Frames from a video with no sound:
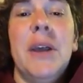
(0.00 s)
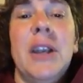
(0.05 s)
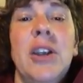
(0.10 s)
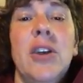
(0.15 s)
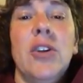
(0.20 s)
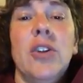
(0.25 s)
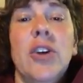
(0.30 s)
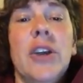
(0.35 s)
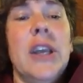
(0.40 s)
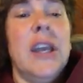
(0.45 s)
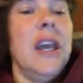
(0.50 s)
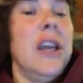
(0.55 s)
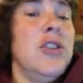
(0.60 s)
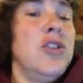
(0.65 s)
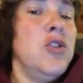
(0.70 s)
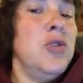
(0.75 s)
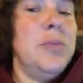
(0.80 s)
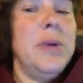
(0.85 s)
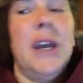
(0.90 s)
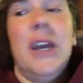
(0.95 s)
and you're looking at
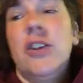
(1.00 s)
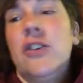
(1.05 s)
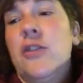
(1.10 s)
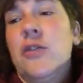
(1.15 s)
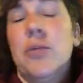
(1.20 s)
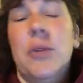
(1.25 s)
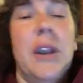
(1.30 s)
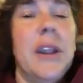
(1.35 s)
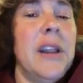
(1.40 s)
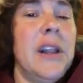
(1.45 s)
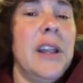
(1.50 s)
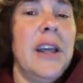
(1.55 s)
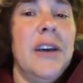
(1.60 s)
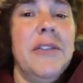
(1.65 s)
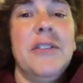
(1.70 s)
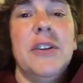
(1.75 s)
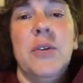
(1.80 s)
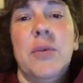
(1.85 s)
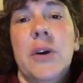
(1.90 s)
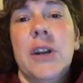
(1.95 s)
two pages, one on the
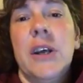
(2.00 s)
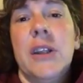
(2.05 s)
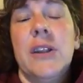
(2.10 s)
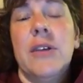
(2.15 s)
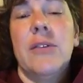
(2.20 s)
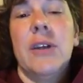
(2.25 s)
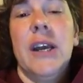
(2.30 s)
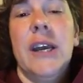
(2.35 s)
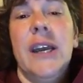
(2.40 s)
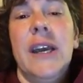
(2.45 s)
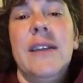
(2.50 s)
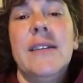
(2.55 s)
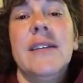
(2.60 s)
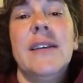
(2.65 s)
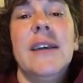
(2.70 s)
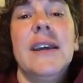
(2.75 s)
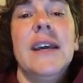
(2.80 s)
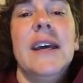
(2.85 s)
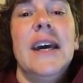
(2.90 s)
left and one on the right,